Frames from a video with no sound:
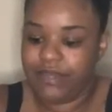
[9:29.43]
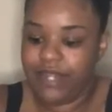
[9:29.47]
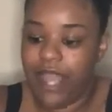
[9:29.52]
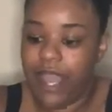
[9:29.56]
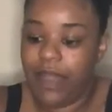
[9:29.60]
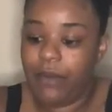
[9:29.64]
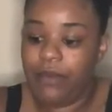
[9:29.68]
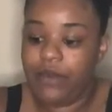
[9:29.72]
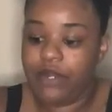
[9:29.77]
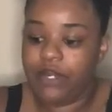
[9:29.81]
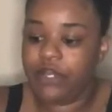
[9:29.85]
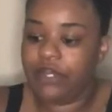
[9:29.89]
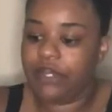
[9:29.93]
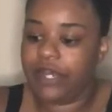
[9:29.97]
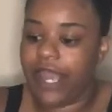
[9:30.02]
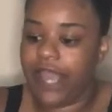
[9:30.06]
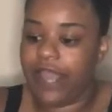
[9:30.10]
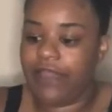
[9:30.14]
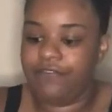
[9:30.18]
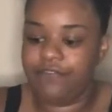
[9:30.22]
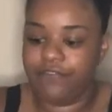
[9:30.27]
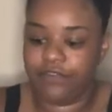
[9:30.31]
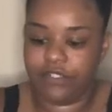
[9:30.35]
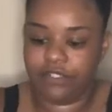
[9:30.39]
I want to go to
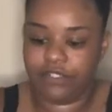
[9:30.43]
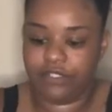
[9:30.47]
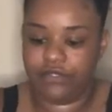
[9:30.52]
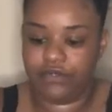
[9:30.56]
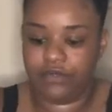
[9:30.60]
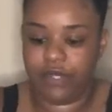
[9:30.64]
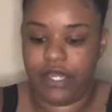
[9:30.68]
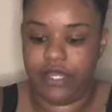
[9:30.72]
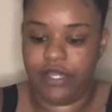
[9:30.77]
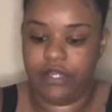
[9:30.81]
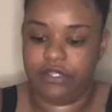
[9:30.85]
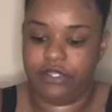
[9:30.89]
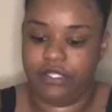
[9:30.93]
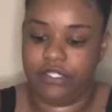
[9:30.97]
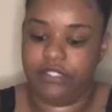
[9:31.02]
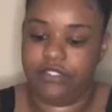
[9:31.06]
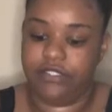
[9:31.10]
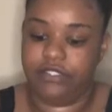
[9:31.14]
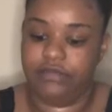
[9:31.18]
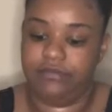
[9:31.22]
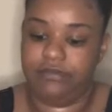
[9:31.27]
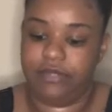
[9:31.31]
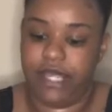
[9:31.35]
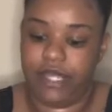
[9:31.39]
Africa too. I heard
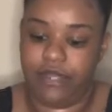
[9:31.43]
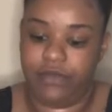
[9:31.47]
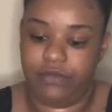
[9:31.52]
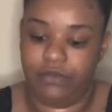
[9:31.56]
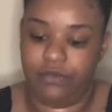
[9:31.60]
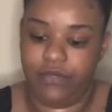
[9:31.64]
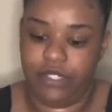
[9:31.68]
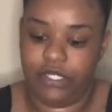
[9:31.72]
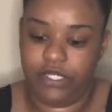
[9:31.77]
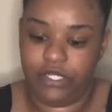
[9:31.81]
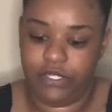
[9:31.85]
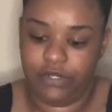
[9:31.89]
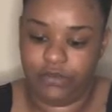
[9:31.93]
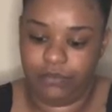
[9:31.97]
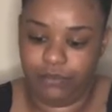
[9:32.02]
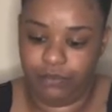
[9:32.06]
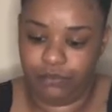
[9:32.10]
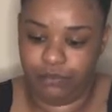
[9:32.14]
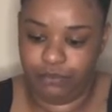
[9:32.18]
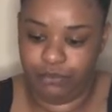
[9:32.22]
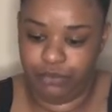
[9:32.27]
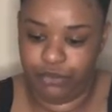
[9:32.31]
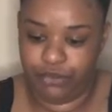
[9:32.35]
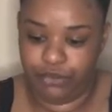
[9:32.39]
there's some like really
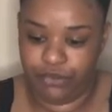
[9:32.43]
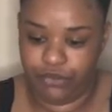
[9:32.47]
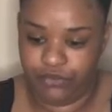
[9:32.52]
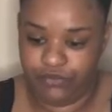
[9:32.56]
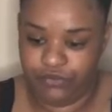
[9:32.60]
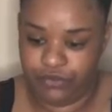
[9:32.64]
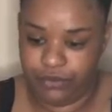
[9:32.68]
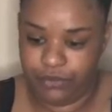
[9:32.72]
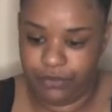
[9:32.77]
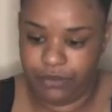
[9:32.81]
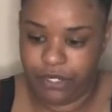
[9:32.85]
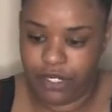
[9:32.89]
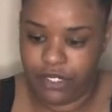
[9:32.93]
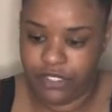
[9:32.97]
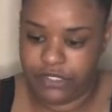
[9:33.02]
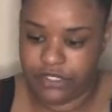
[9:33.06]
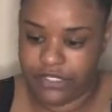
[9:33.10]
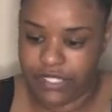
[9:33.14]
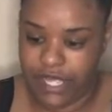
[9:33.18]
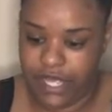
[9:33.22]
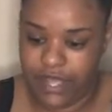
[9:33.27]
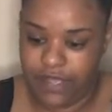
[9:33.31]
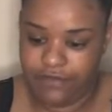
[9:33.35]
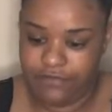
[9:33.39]
beautiful parts
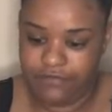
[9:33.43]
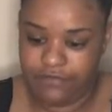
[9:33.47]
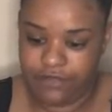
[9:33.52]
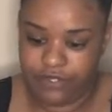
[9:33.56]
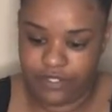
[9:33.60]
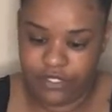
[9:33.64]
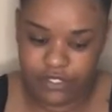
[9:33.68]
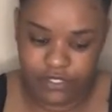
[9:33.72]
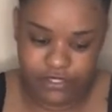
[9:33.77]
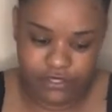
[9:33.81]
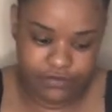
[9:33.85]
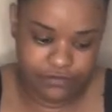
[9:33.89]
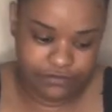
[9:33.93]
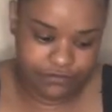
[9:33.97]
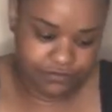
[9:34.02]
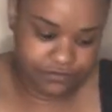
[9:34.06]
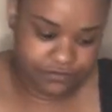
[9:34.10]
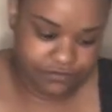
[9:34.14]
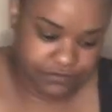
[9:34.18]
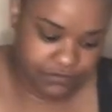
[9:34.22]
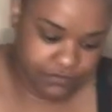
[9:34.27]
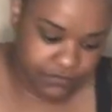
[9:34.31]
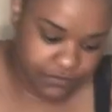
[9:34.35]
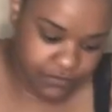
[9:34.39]
of Africa
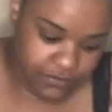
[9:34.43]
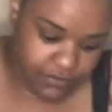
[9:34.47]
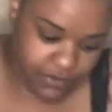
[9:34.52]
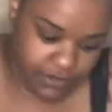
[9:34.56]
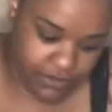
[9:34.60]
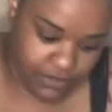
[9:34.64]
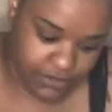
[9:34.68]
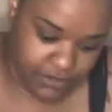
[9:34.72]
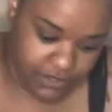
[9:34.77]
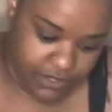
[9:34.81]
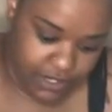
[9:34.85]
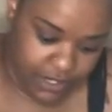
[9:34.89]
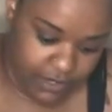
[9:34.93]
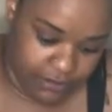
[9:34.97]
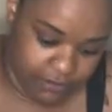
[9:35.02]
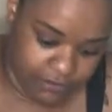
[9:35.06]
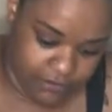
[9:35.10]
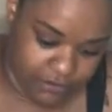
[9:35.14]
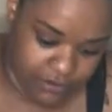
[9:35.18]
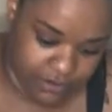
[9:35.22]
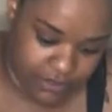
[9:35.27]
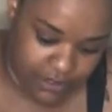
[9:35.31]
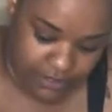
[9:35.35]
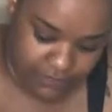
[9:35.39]
that I
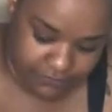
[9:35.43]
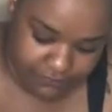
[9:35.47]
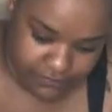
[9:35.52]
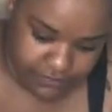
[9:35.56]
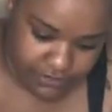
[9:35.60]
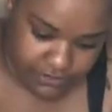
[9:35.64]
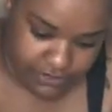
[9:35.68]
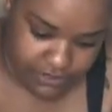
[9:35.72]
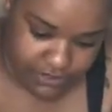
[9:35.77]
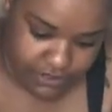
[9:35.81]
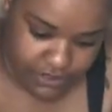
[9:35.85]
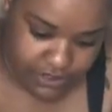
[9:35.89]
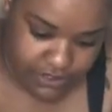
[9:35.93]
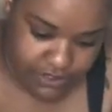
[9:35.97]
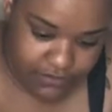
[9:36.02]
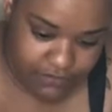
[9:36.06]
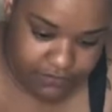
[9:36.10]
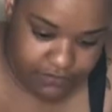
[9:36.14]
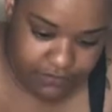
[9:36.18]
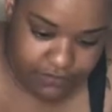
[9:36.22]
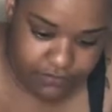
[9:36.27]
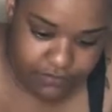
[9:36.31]
would love to see,